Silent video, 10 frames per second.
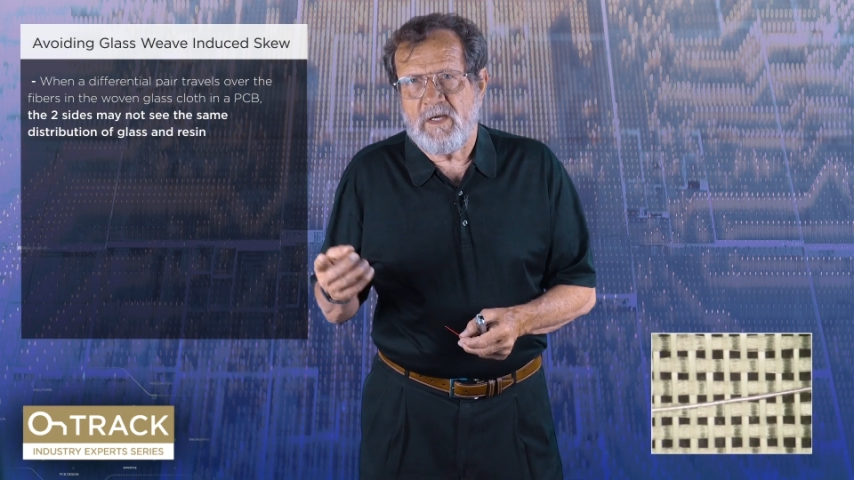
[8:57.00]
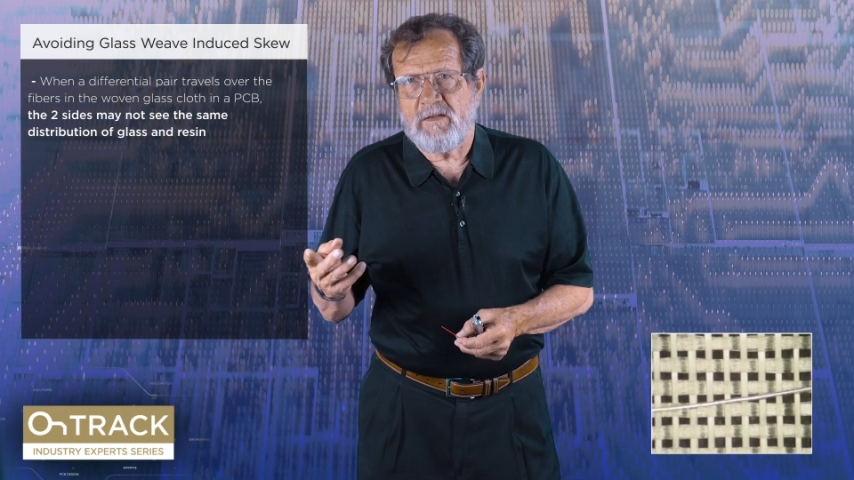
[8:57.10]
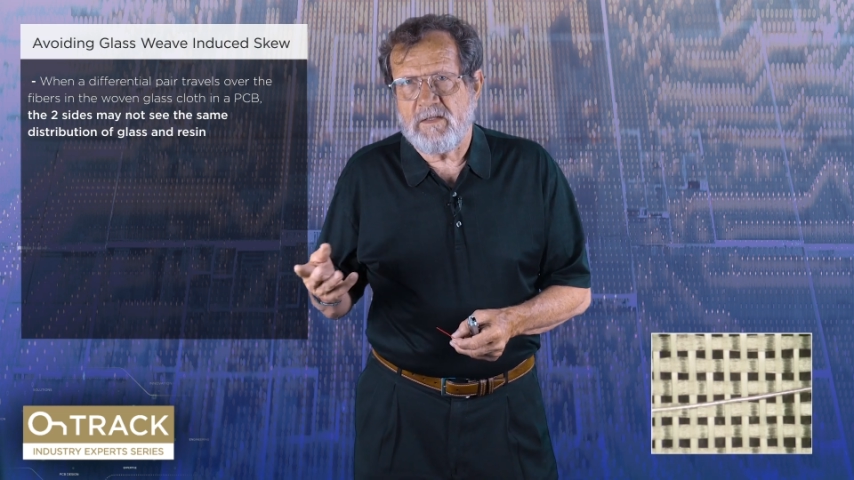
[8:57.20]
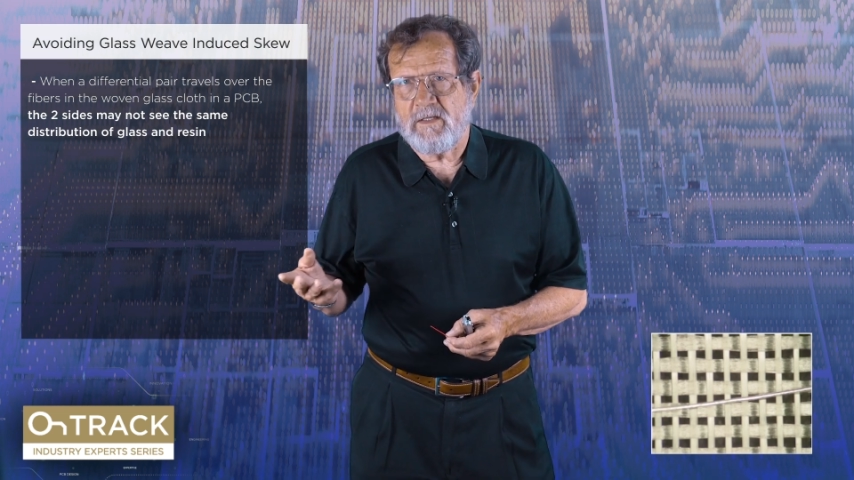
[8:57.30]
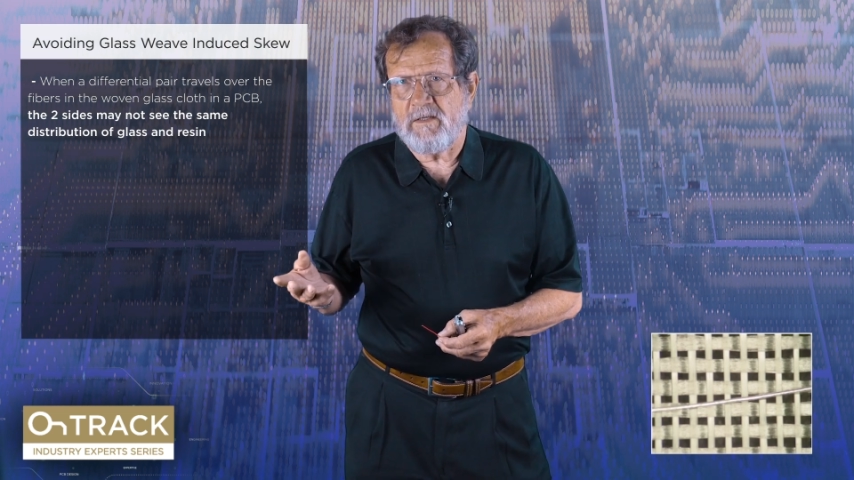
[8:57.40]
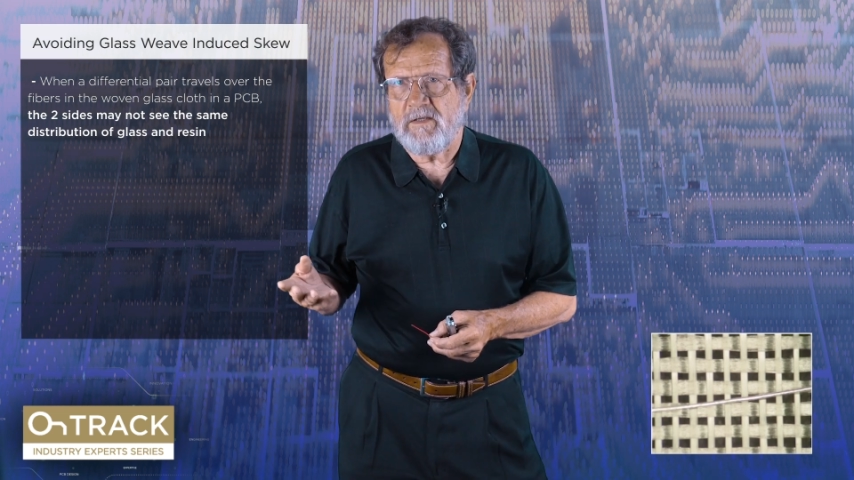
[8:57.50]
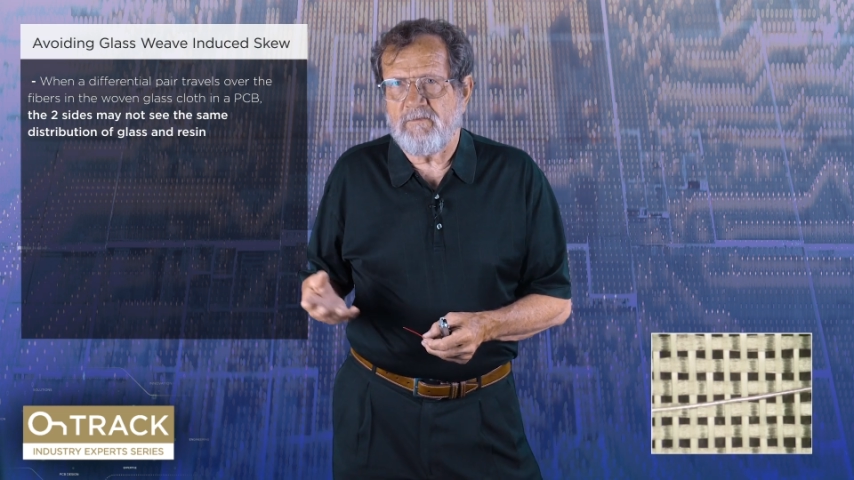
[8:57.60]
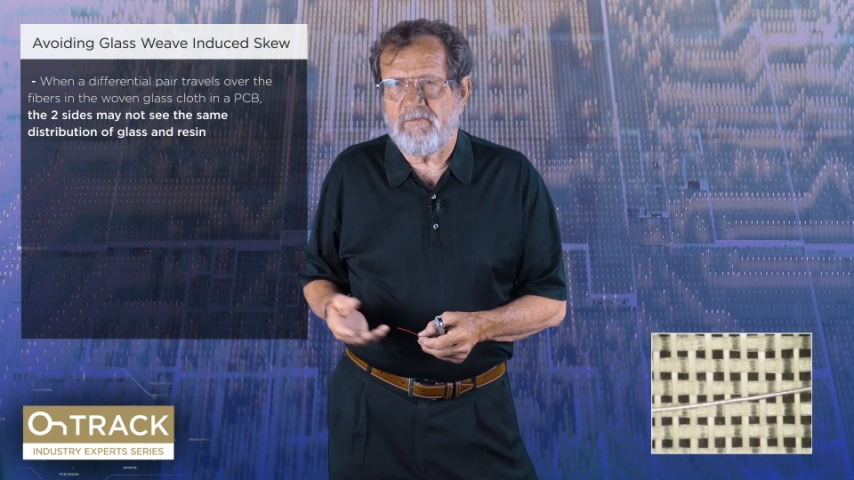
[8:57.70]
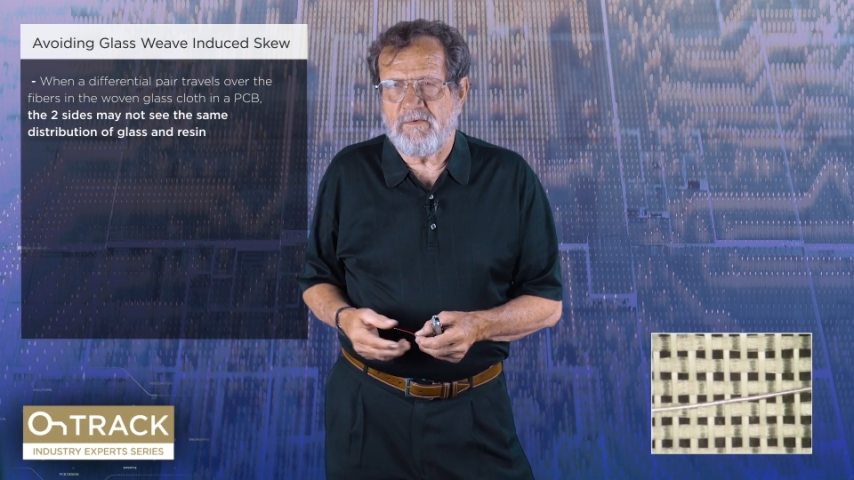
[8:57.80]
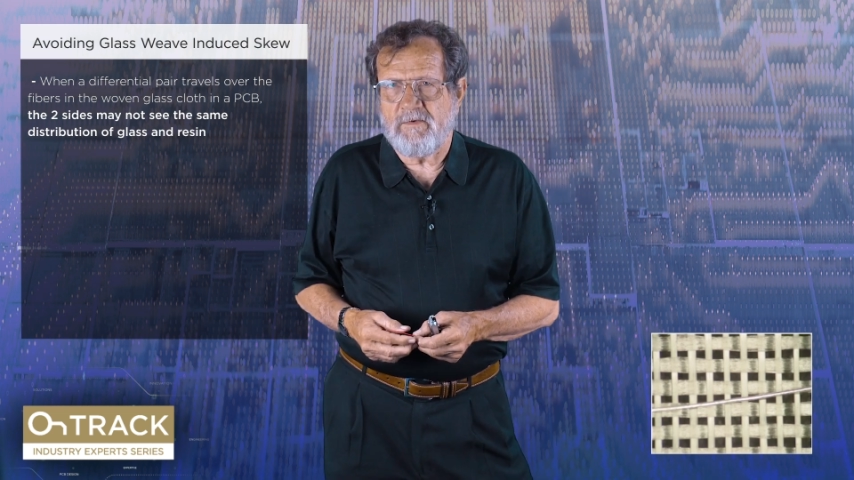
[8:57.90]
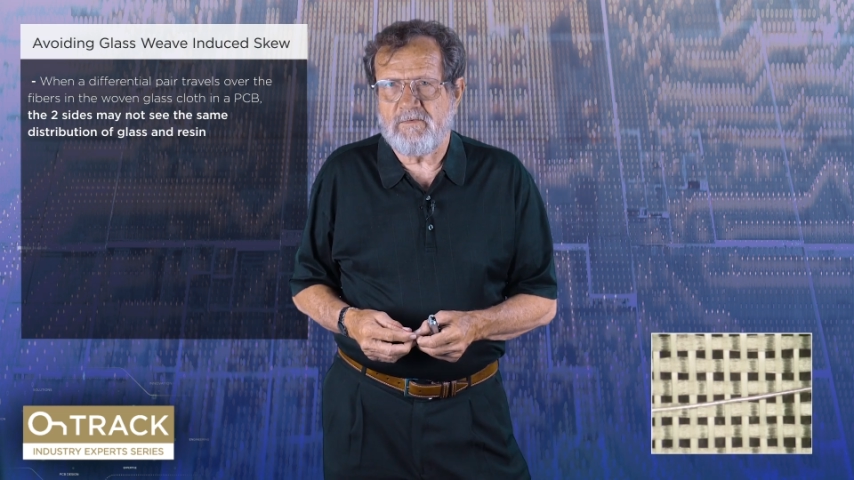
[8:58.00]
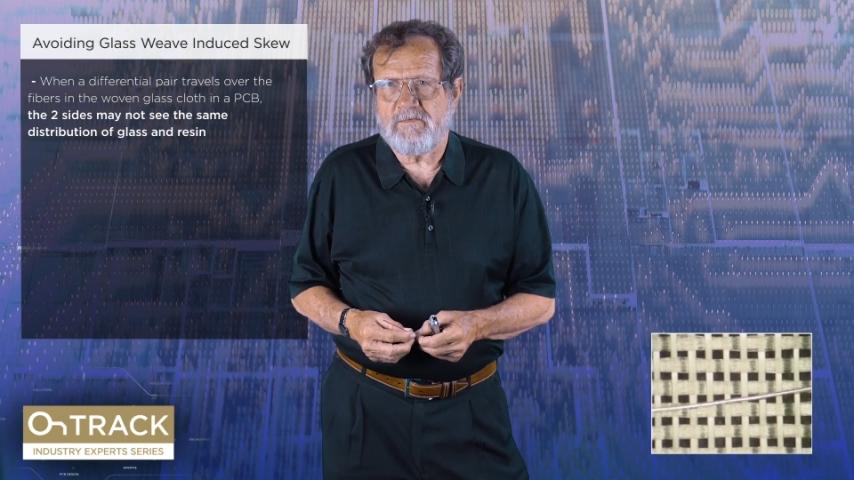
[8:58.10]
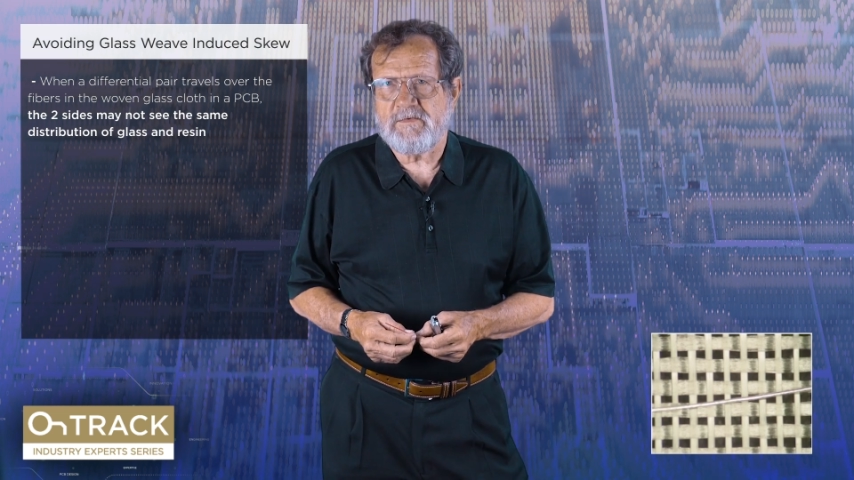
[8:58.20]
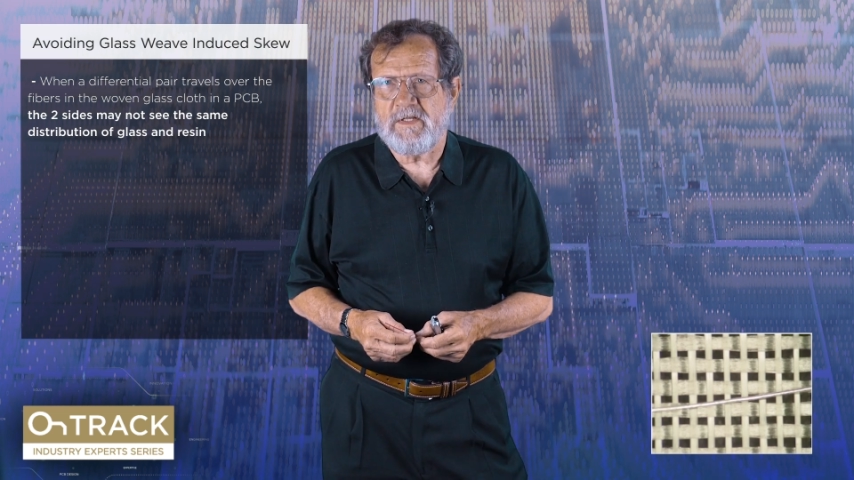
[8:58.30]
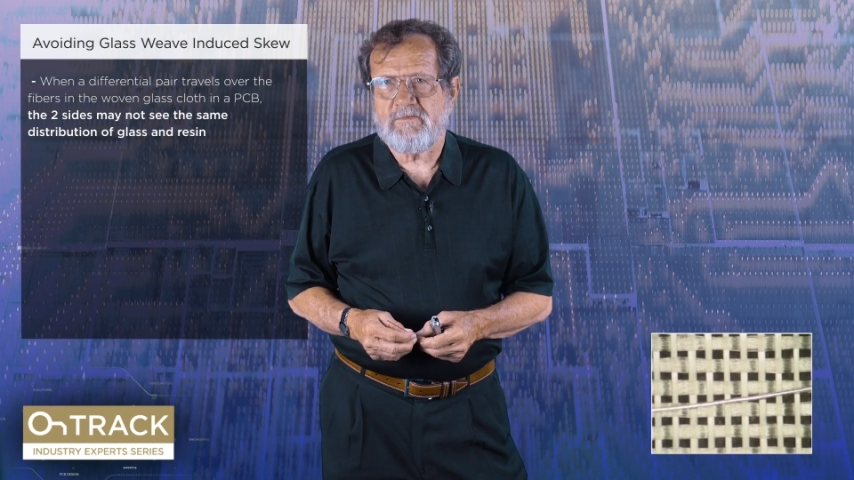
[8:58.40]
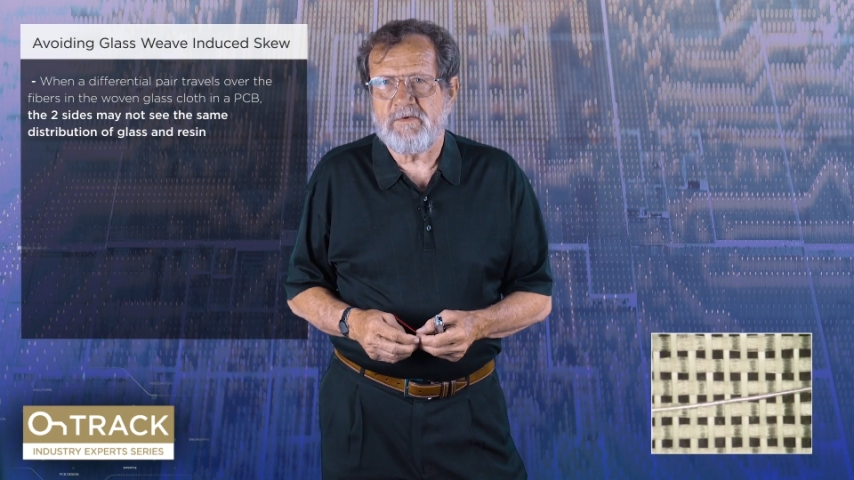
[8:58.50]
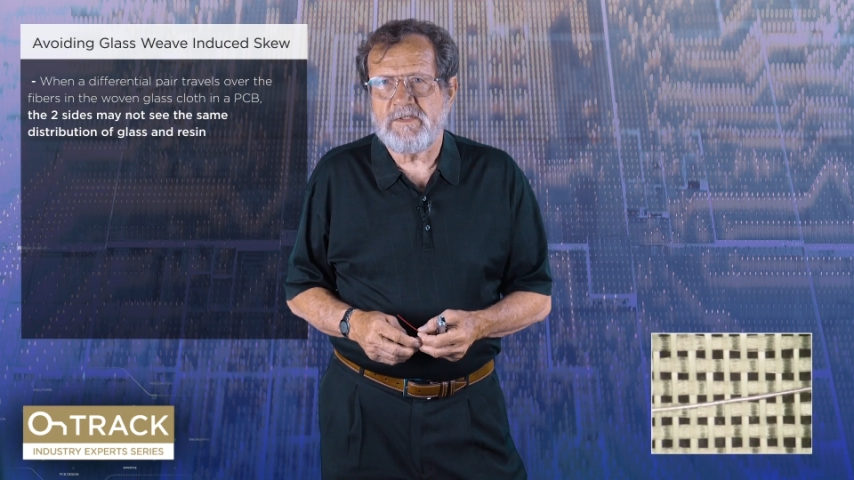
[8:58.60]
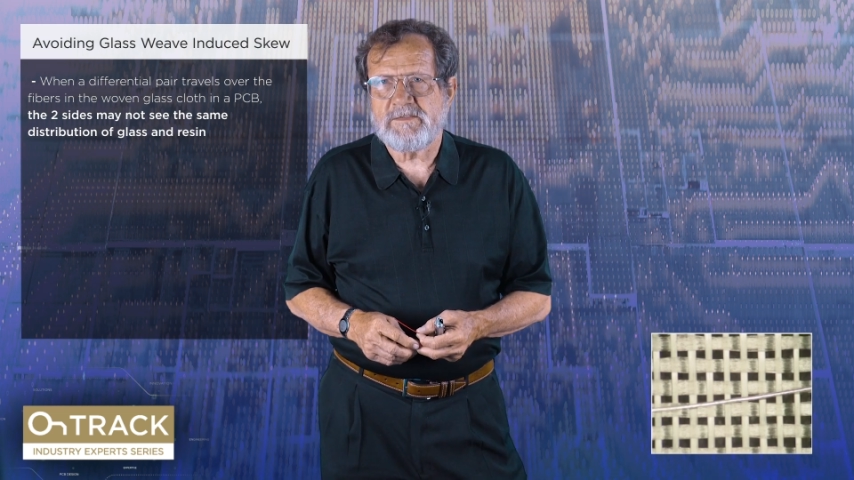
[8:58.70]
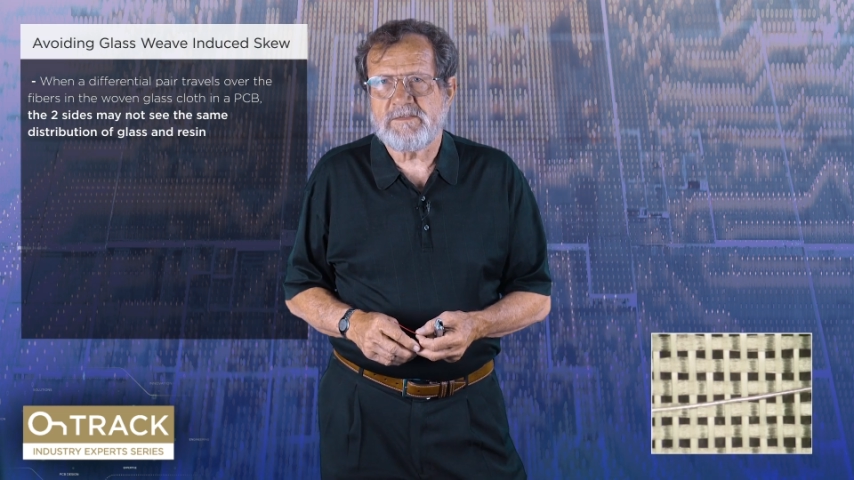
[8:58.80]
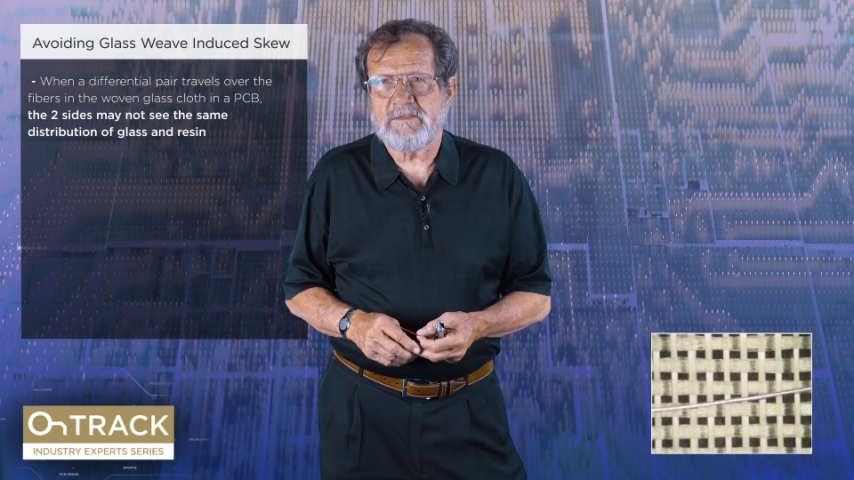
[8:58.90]
Uh, uh if you notice that
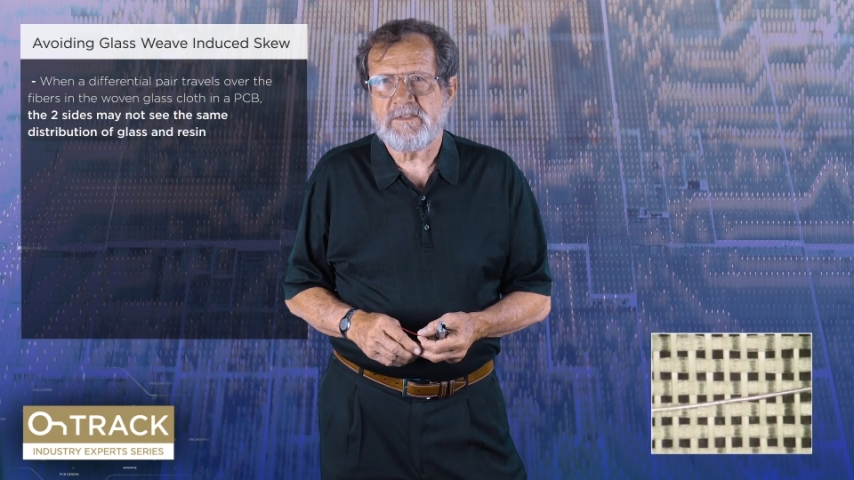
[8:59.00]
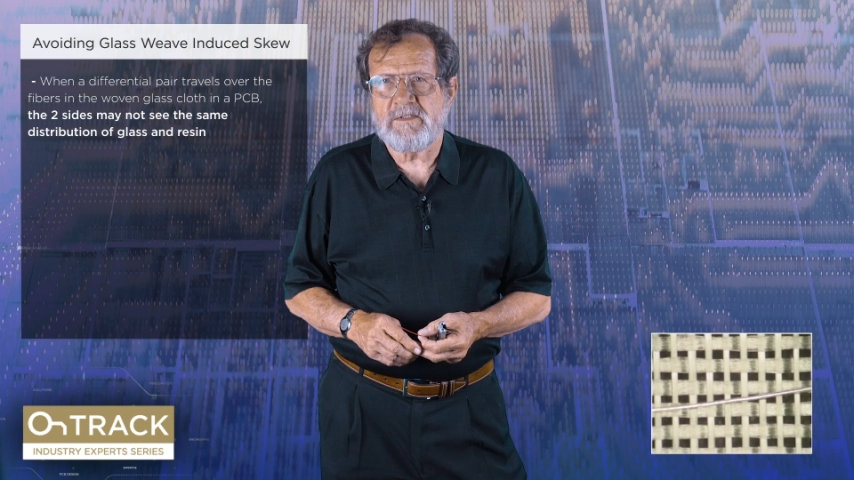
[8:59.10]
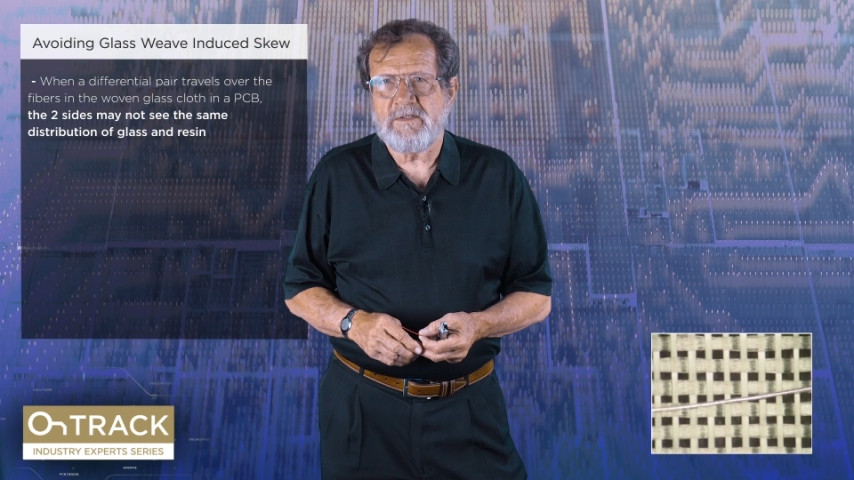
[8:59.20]
trace uh,